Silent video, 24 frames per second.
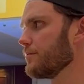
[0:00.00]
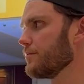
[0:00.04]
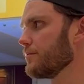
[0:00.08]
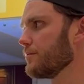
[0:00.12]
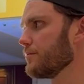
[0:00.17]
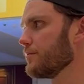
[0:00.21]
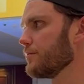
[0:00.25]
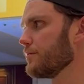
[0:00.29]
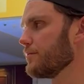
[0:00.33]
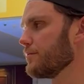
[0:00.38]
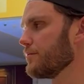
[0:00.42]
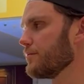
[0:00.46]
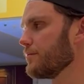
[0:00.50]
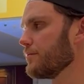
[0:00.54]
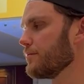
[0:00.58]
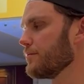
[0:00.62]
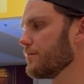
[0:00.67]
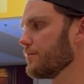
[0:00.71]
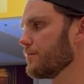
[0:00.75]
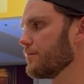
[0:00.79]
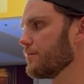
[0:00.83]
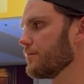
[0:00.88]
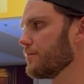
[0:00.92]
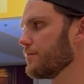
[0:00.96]

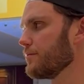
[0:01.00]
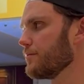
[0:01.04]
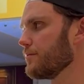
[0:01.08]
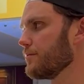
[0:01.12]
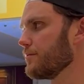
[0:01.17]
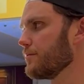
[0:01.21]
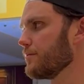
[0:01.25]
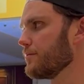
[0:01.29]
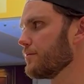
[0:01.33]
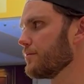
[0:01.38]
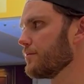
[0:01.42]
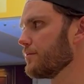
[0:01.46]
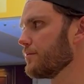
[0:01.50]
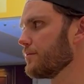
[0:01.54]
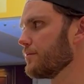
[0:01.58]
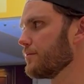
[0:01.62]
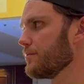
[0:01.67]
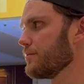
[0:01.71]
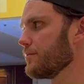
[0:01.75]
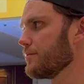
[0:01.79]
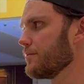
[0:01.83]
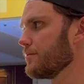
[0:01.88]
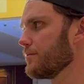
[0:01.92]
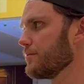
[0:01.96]

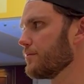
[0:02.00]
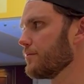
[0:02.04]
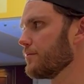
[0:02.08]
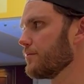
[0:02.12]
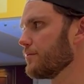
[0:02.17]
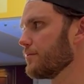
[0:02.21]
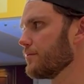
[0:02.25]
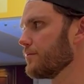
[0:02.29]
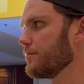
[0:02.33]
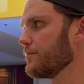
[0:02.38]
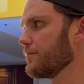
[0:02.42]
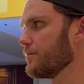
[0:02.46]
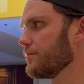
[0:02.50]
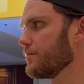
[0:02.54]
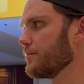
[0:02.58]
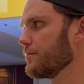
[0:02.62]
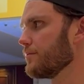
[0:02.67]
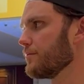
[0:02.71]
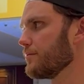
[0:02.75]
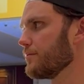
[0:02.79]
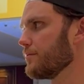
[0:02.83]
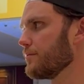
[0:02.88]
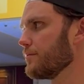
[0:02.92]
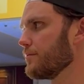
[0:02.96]

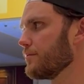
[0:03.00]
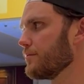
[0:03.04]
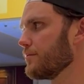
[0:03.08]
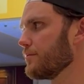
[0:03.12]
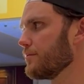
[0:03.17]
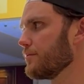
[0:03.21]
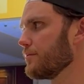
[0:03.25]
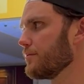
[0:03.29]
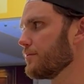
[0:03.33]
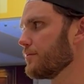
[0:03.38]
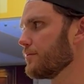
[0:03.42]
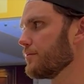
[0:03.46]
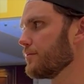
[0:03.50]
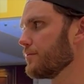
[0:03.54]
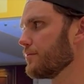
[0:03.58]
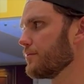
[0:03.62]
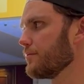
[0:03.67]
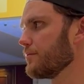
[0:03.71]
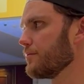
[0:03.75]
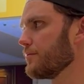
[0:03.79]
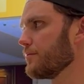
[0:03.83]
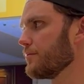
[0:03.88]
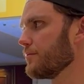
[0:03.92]
The person shown says nothing.